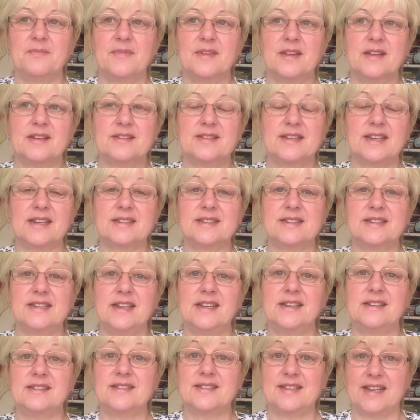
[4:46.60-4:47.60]

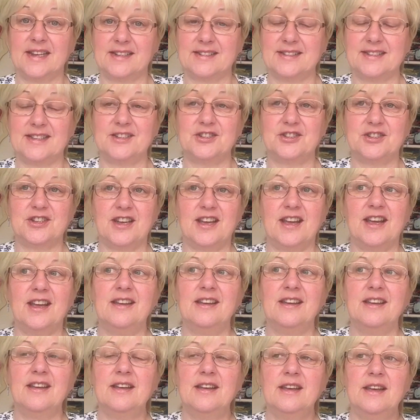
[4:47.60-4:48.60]
66 this year,
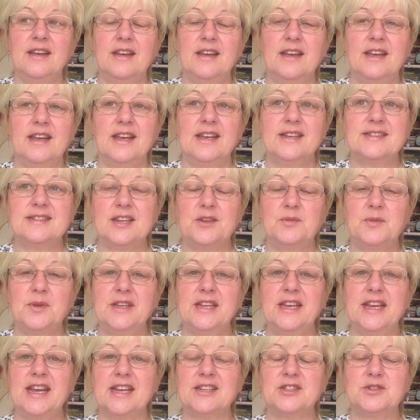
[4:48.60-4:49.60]
he said when
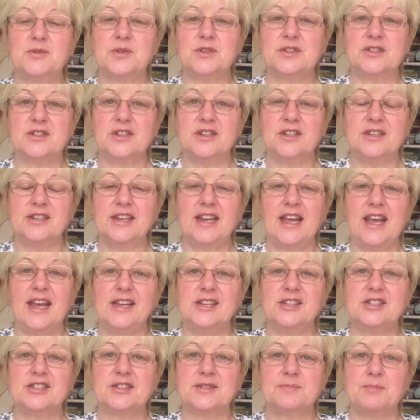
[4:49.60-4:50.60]
you get to a certain
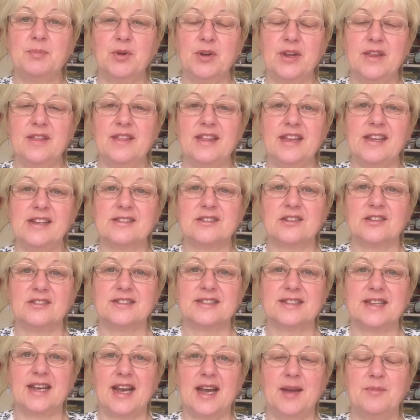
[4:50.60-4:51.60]
age, putting things on
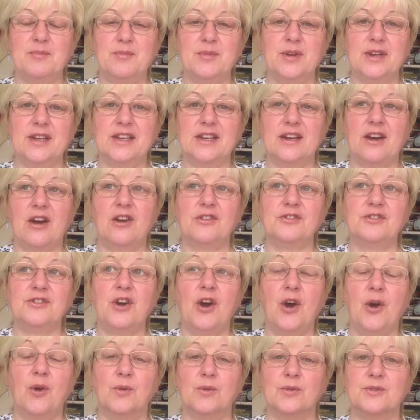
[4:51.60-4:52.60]
time, on
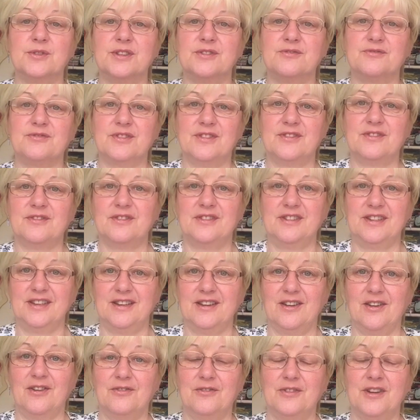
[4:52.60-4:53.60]
hold, you
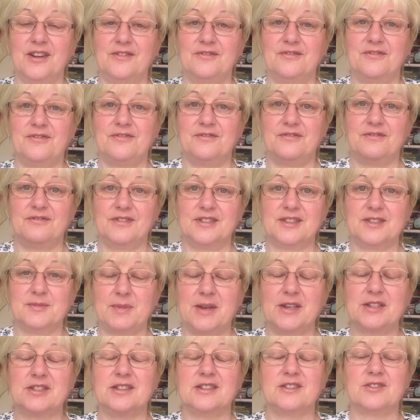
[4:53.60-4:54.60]
know, and
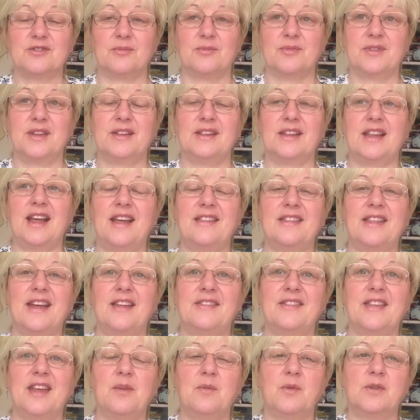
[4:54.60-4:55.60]
especially something like that
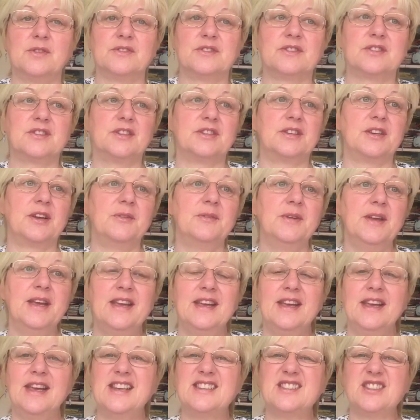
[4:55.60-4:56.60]
that he wants to do,
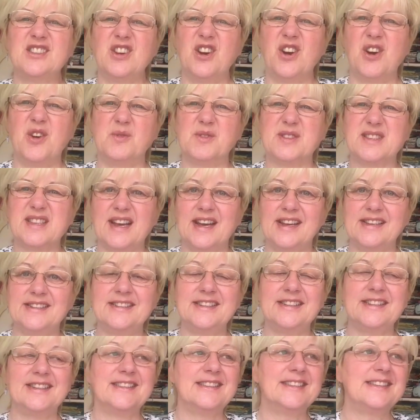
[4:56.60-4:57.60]
isn't always
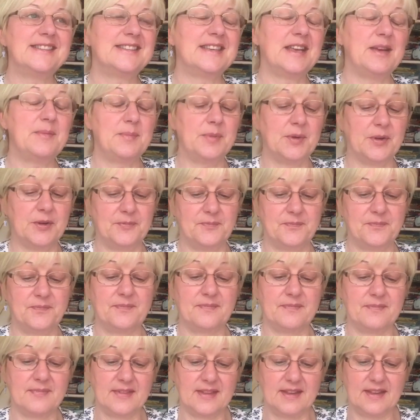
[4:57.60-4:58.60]
ideal, is it? But
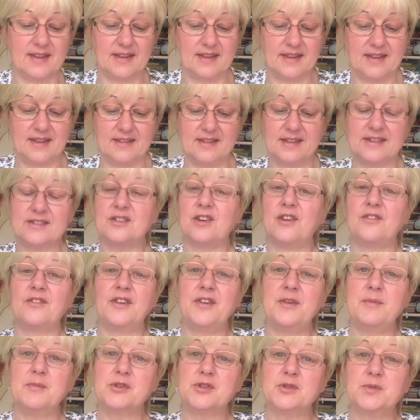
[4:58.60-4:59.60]
there's not
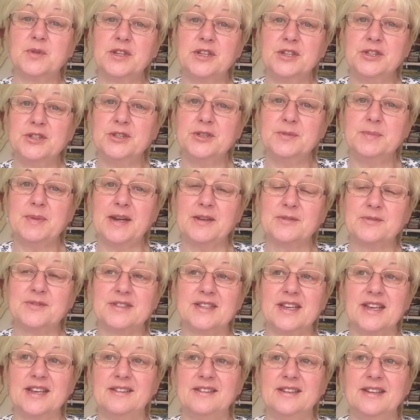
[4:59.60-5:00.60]
very much we can do about it.